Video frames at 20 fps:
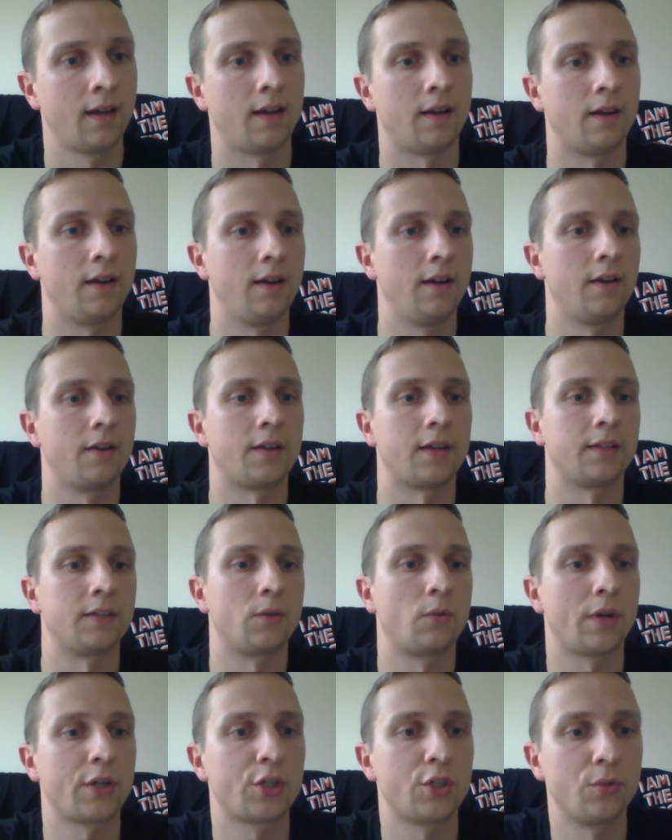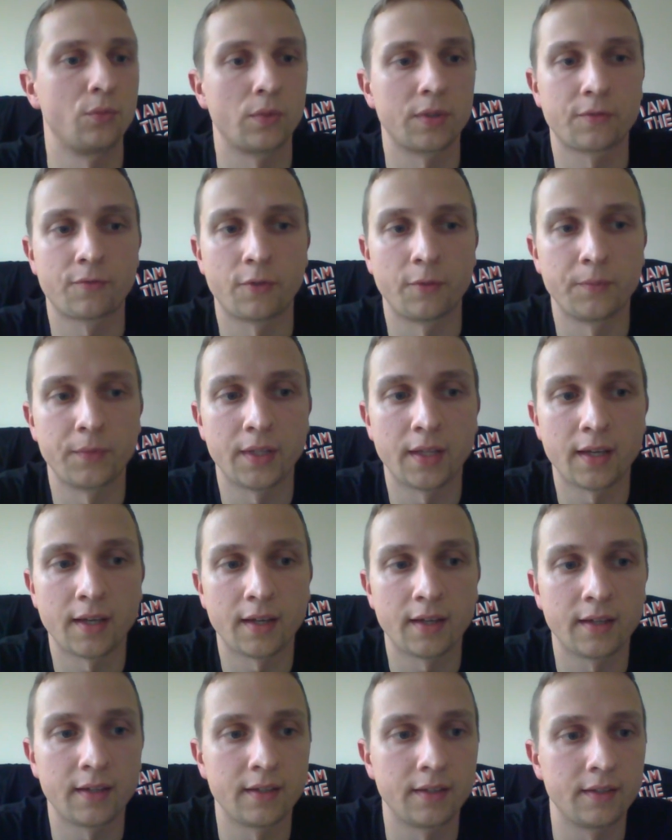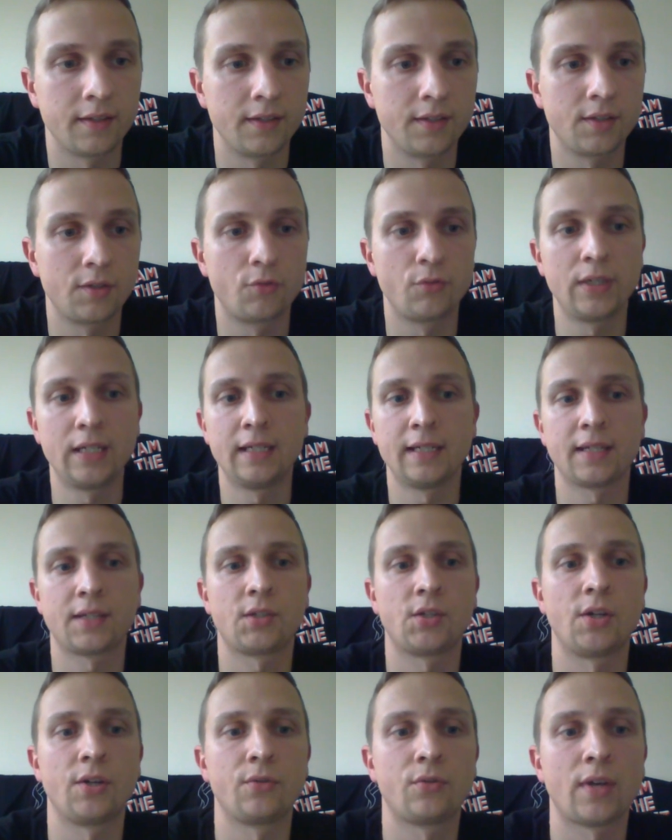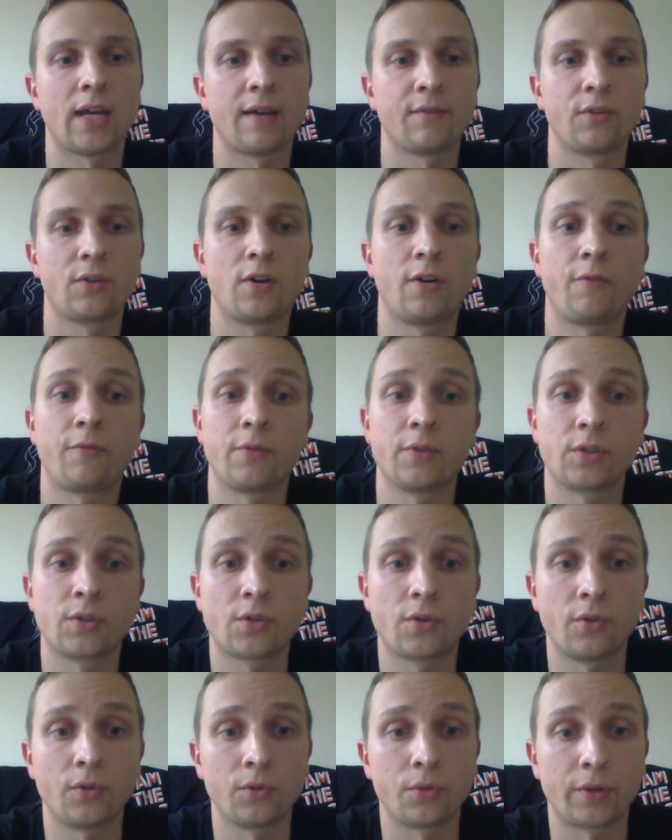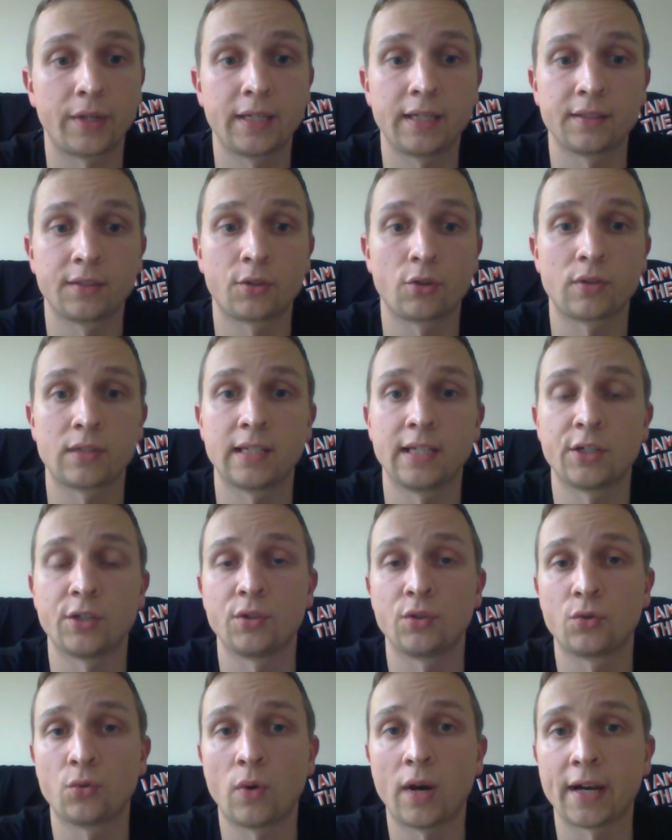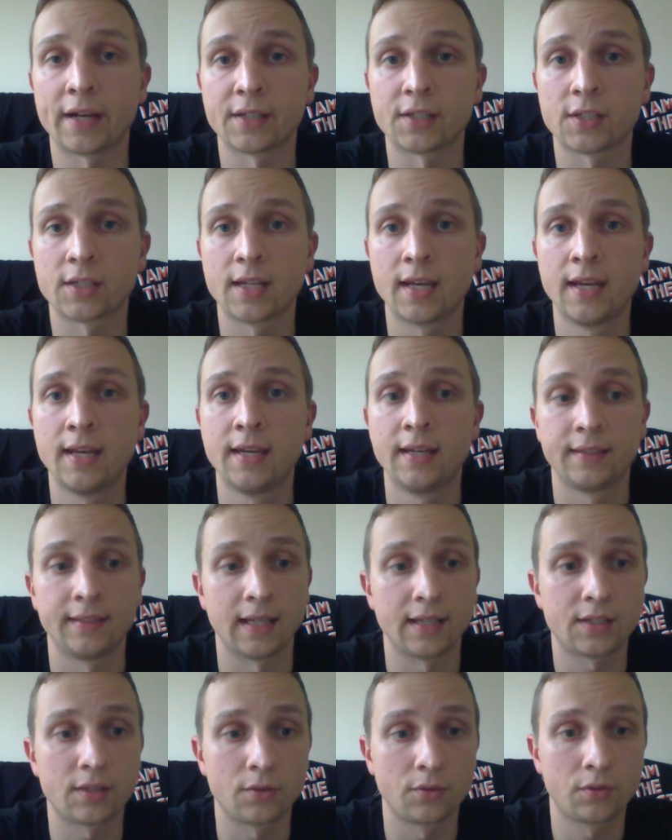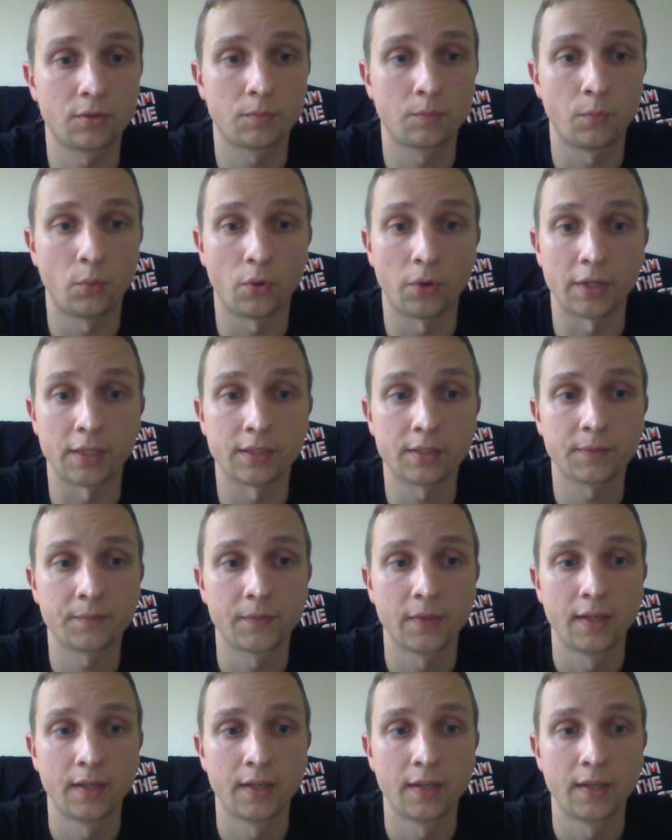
Okay, the question was from there, is it really necessary to have the conference call or any other translation twice? That's a good point.